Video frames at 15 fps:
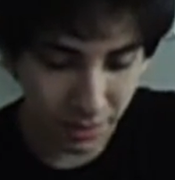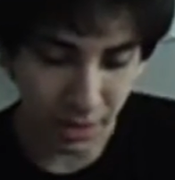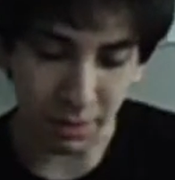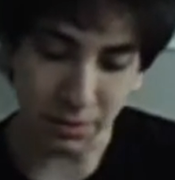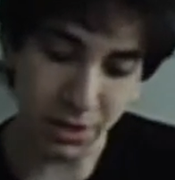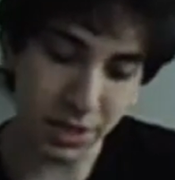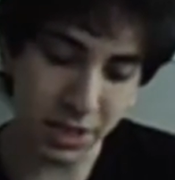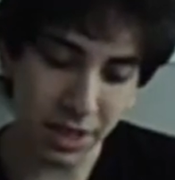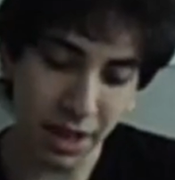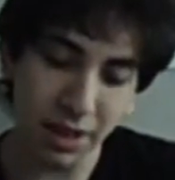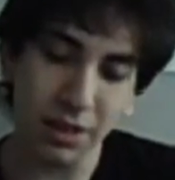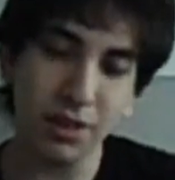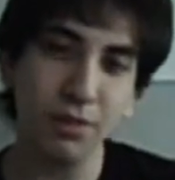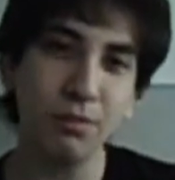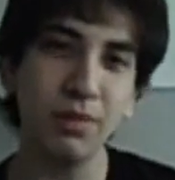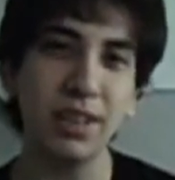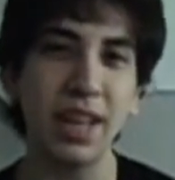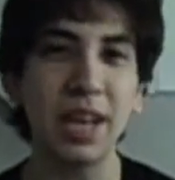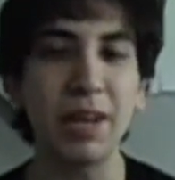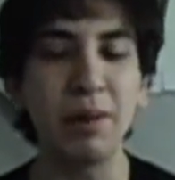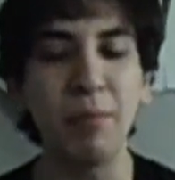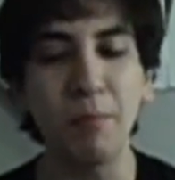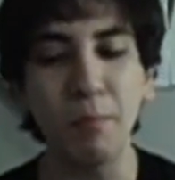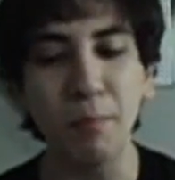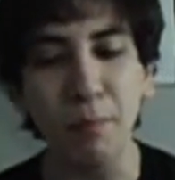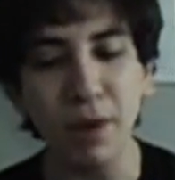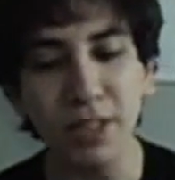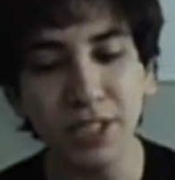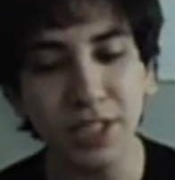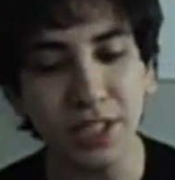I'm just not good with like
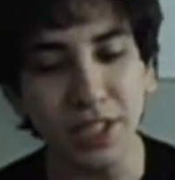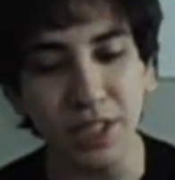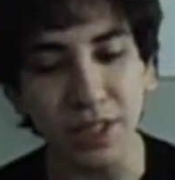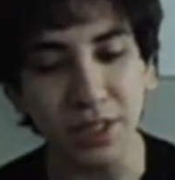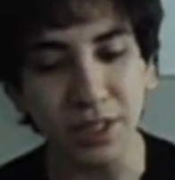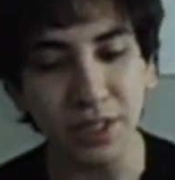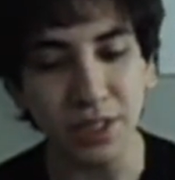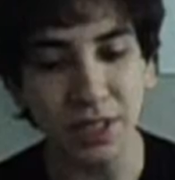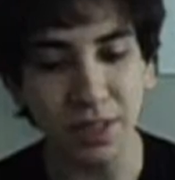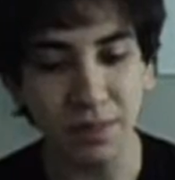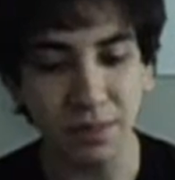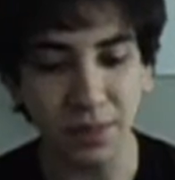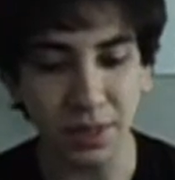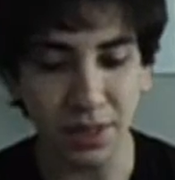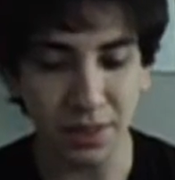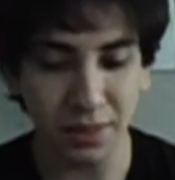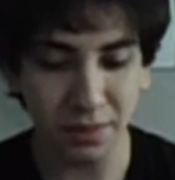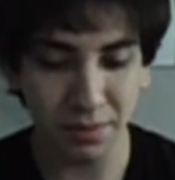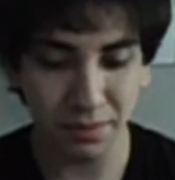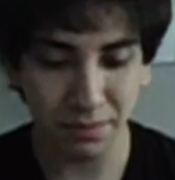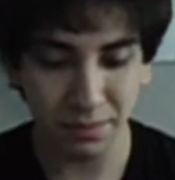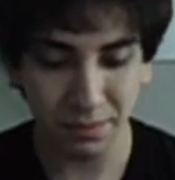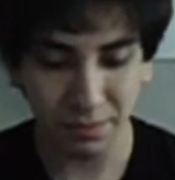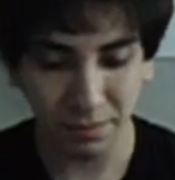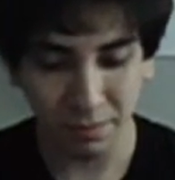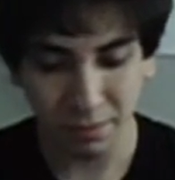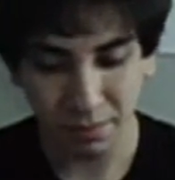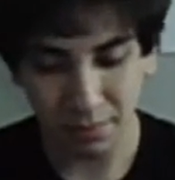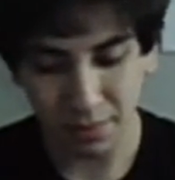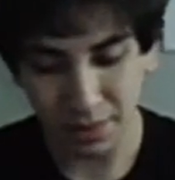muscular stuff, you know.
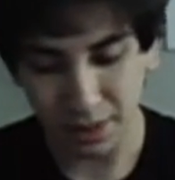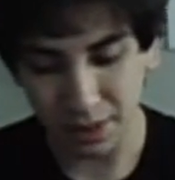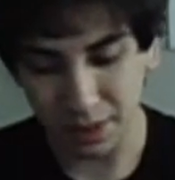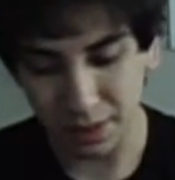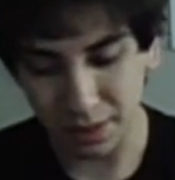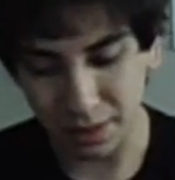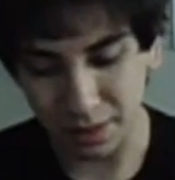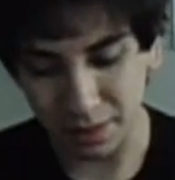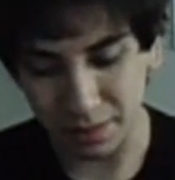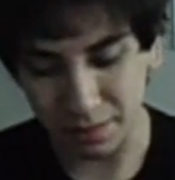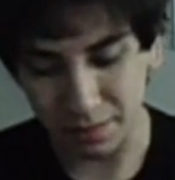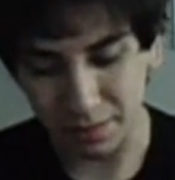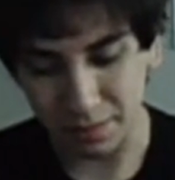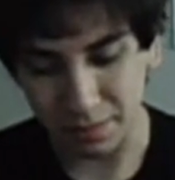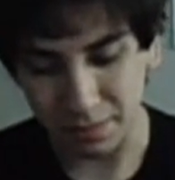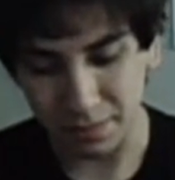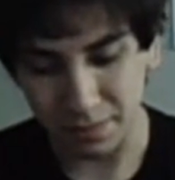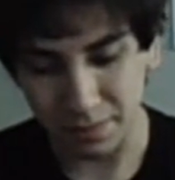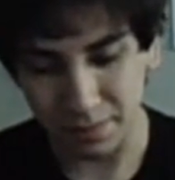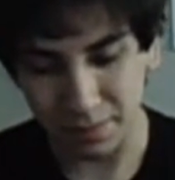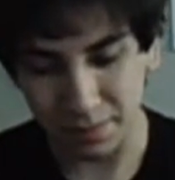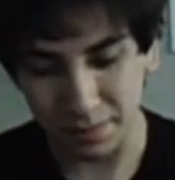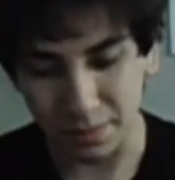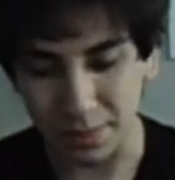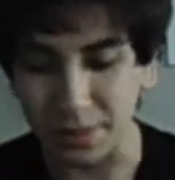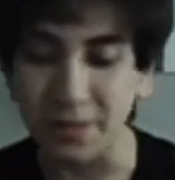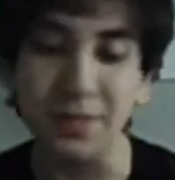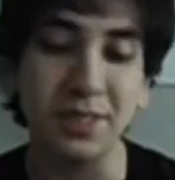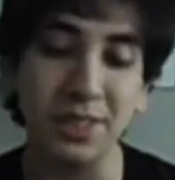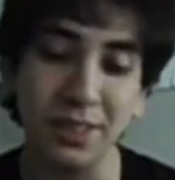Um, so
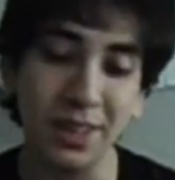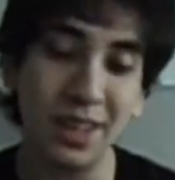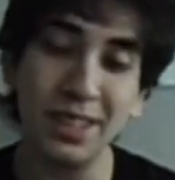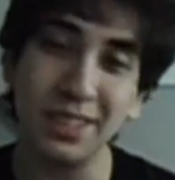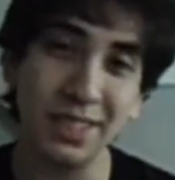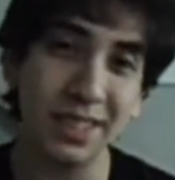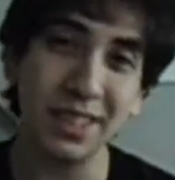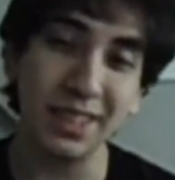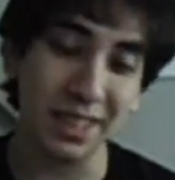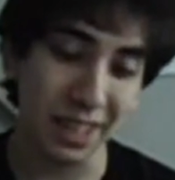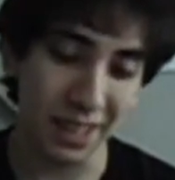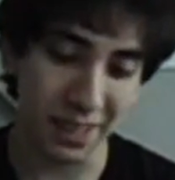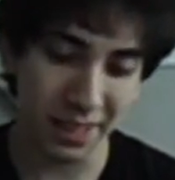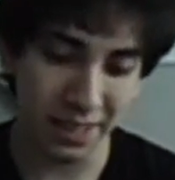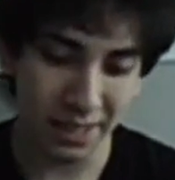you're not seeing that.